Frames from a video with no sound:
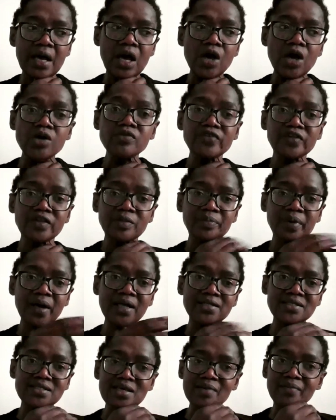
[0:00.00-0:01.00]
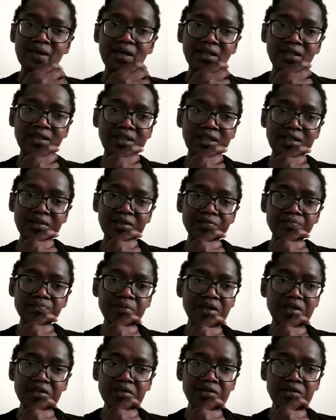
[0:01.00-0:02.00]
over the pandemic, I think that
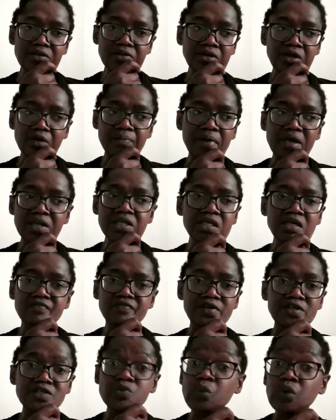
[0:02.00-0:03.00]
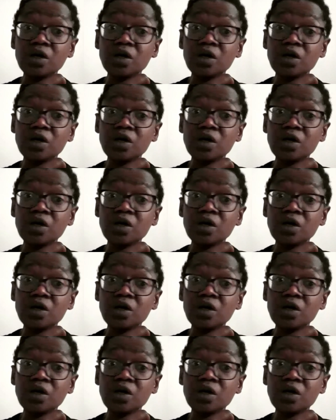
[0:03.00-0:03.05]
many of us